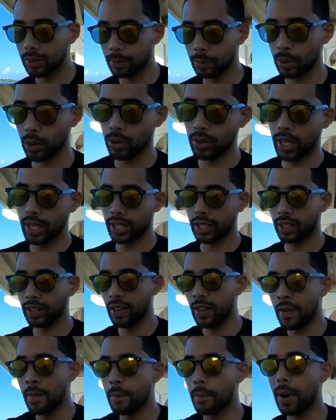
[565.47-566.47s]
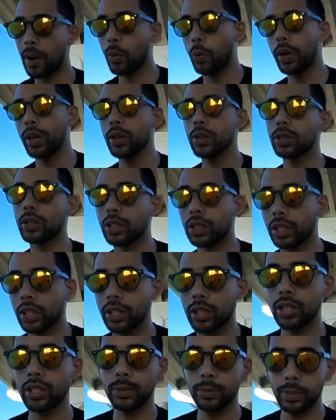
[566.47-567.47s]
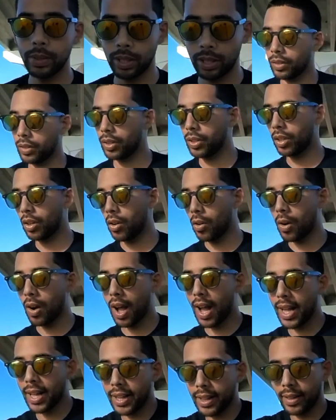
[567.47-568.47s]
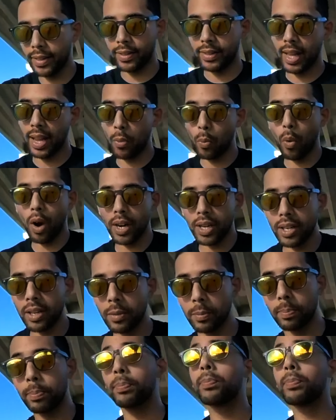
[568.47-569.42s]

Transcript: them, bro, like my wheels are curbed. You know, I they wanted to